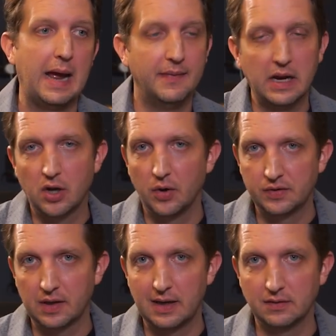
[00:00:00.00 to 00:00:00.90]
and then go to
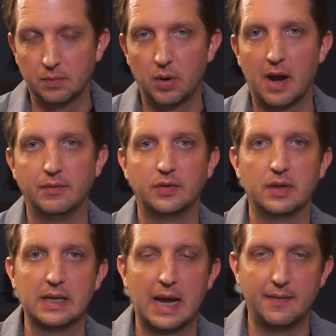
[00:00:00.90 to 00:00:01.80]
settings and
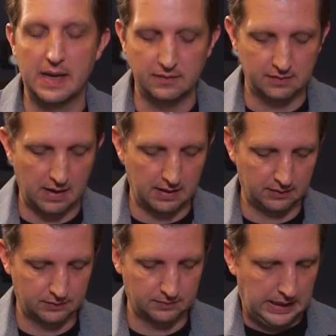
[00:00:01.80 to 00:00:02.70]
privacy and then
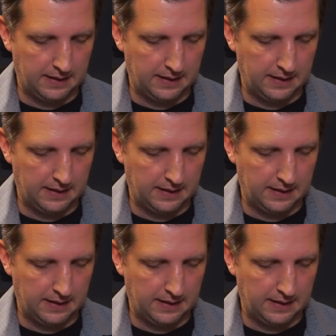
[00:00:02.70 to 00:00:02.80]
settings.